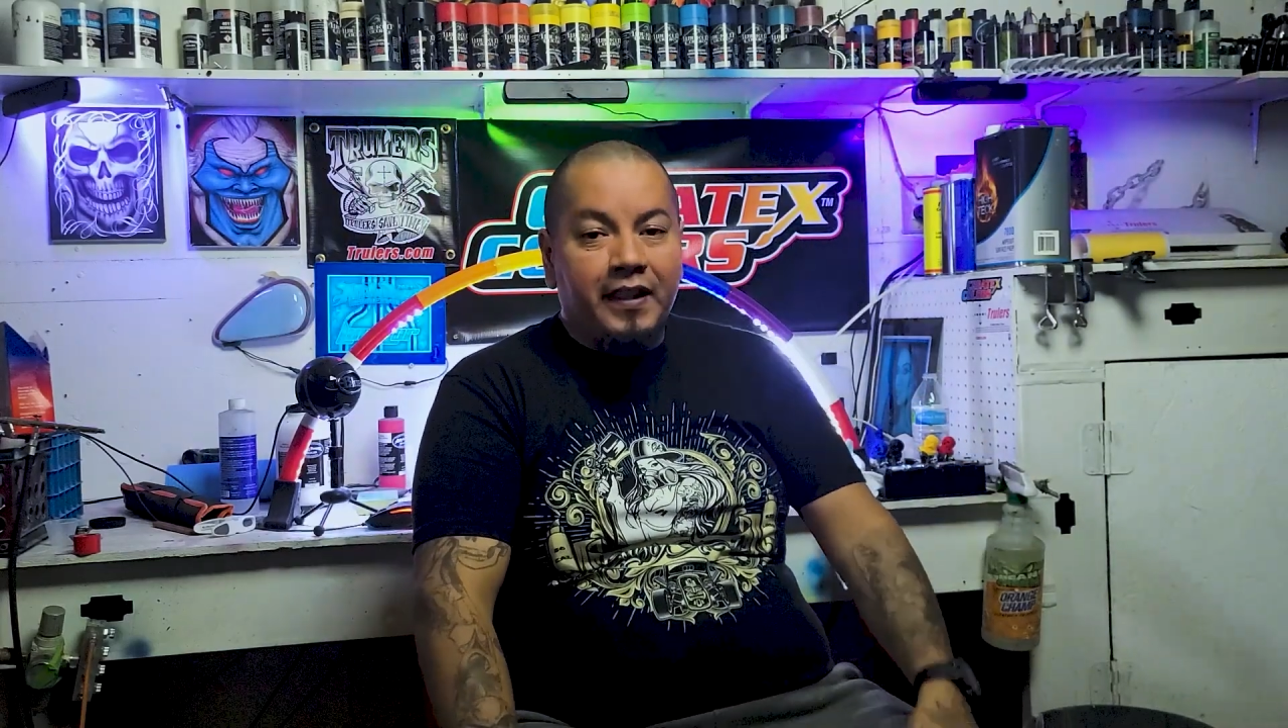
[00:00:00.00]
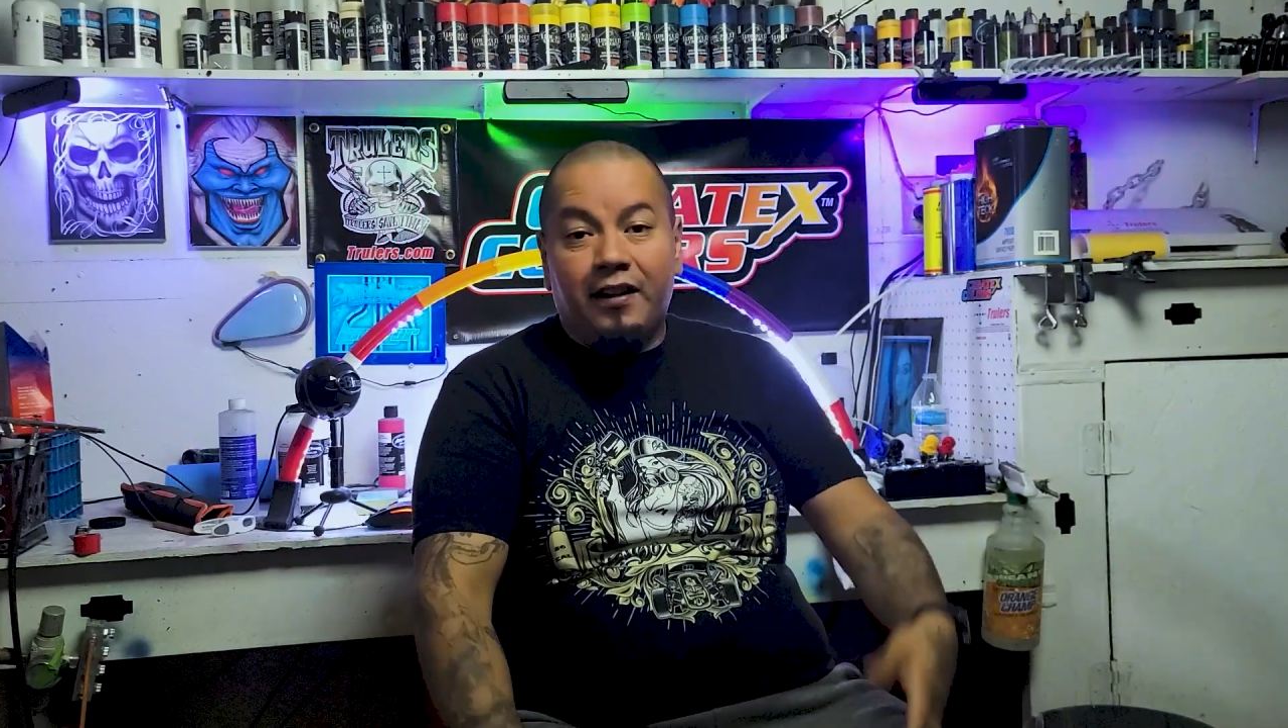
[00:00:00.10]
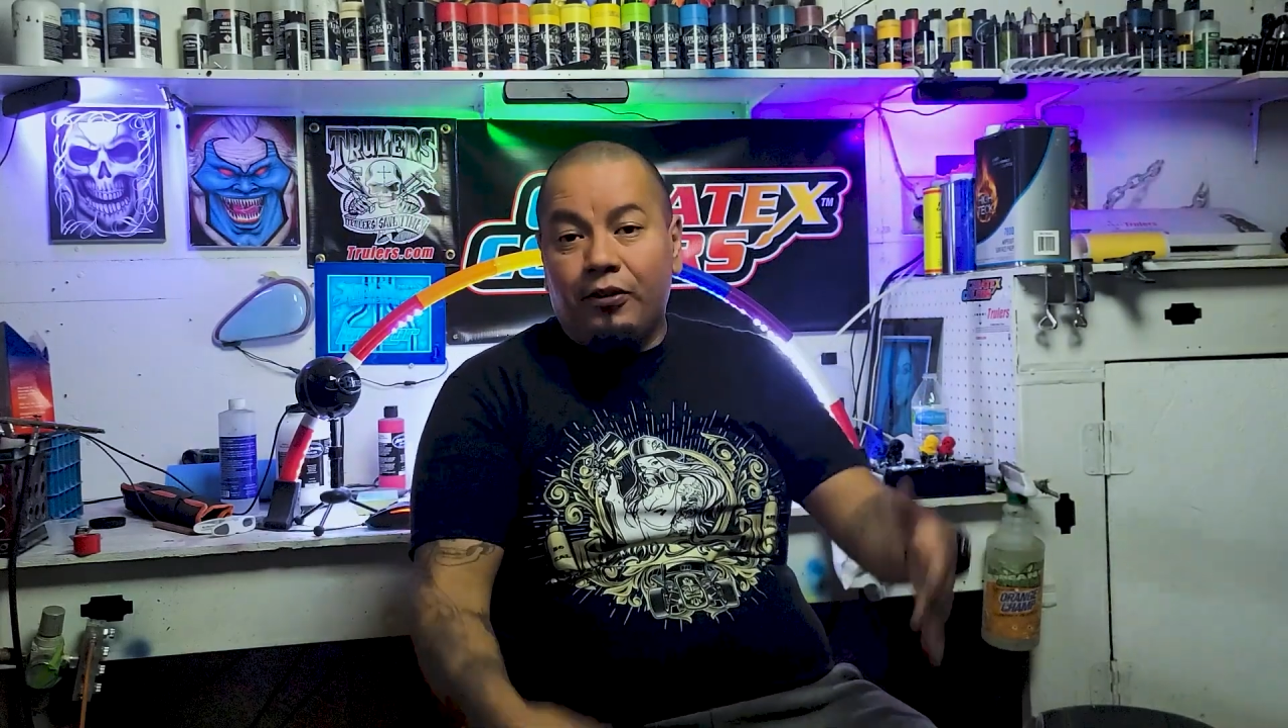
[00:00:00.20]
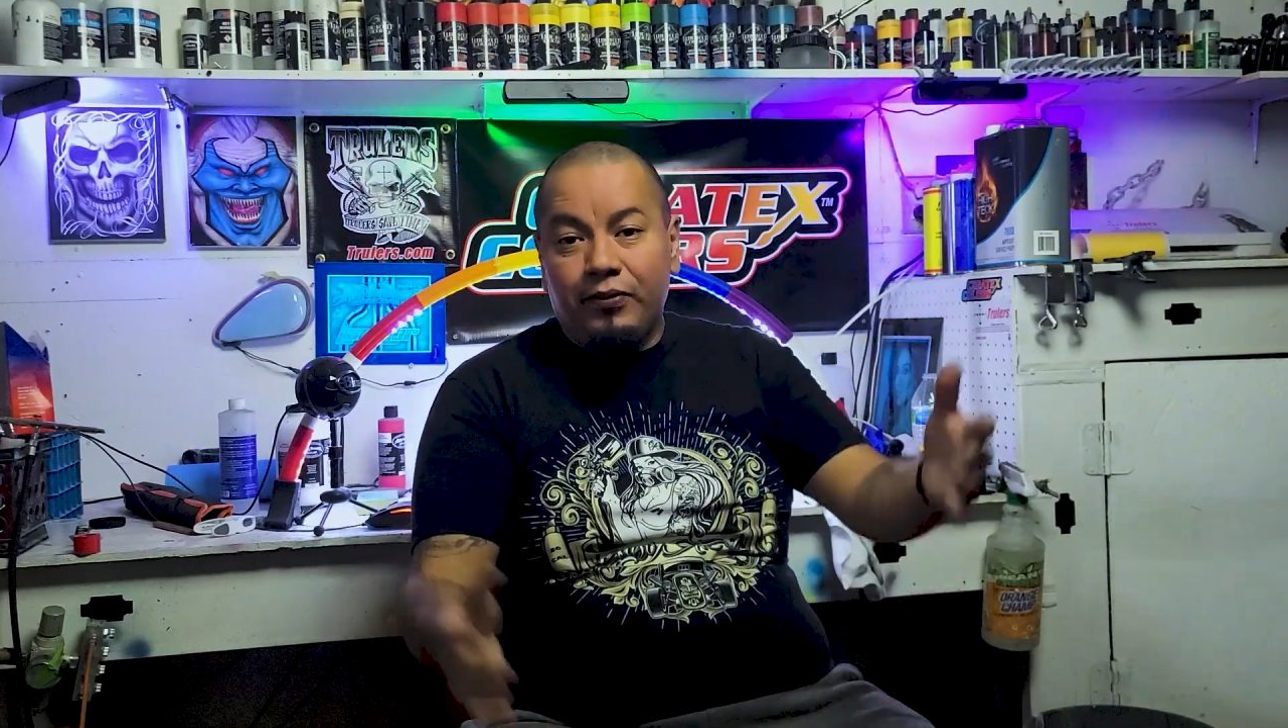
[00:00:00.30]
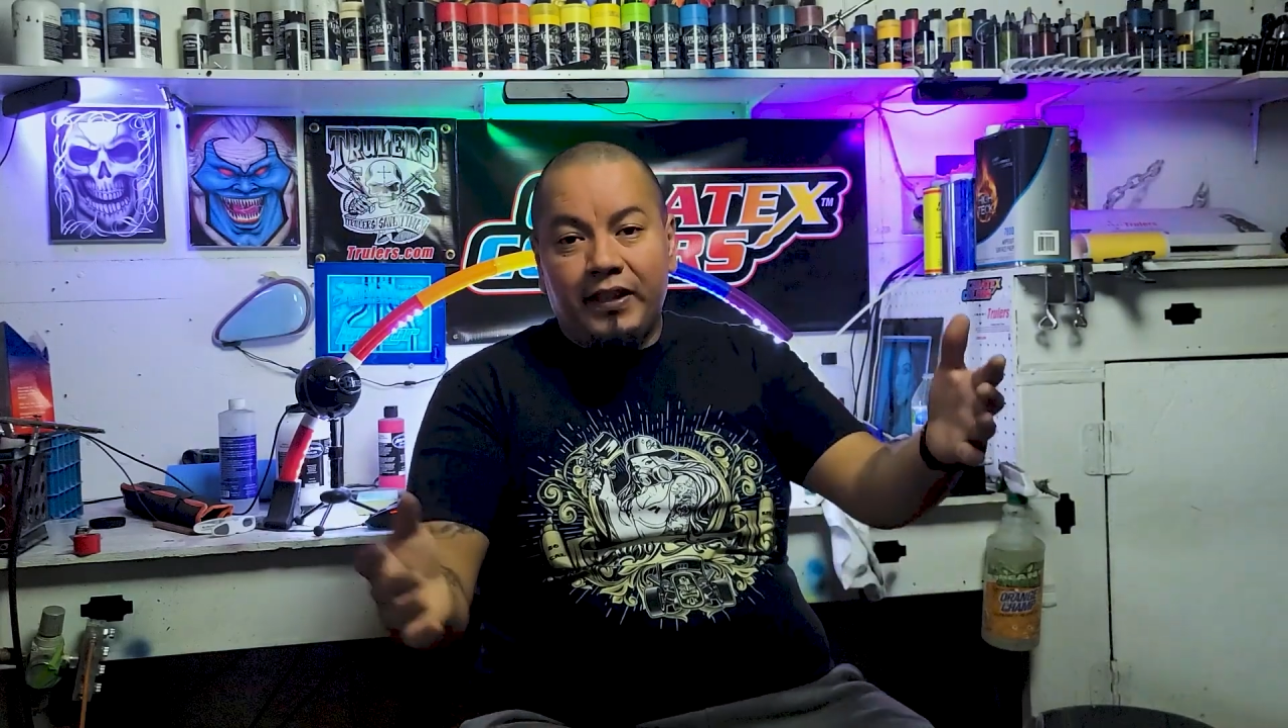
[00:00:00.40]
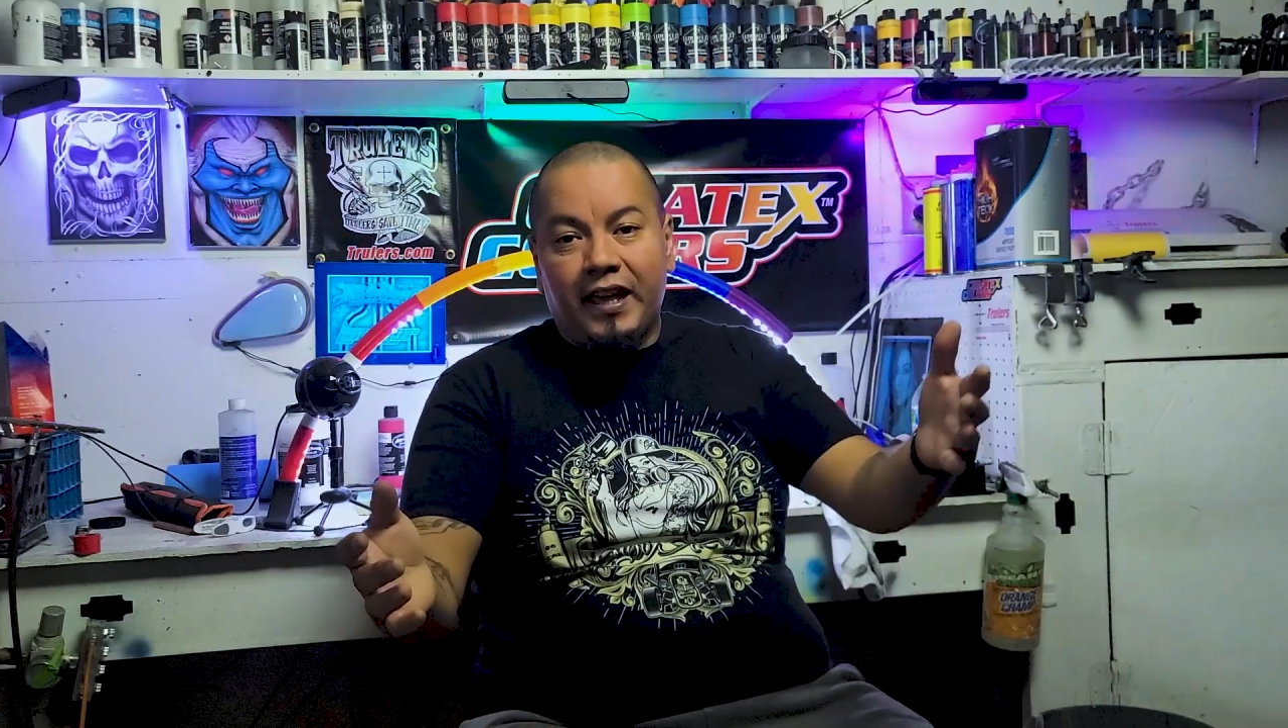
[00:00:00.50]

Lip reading: hopefully